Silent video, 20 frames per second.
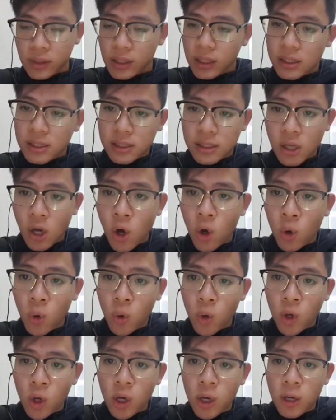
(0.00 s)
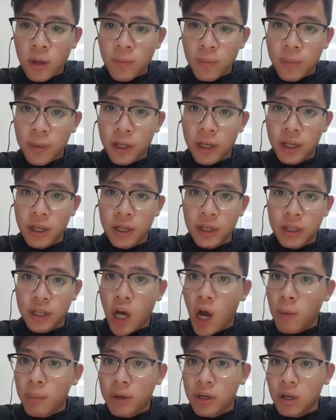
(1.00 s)
So the
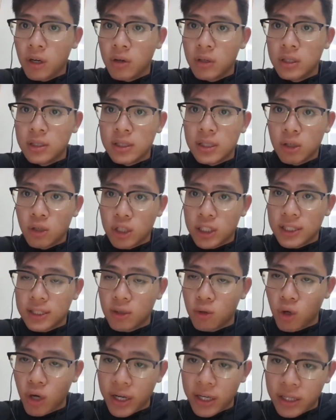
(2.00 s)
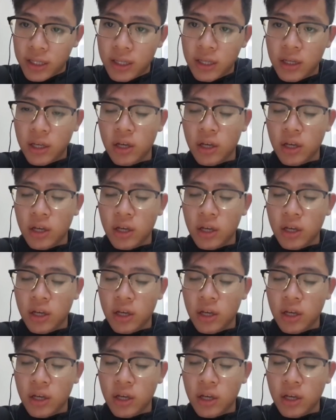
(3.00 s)
nominal interest rate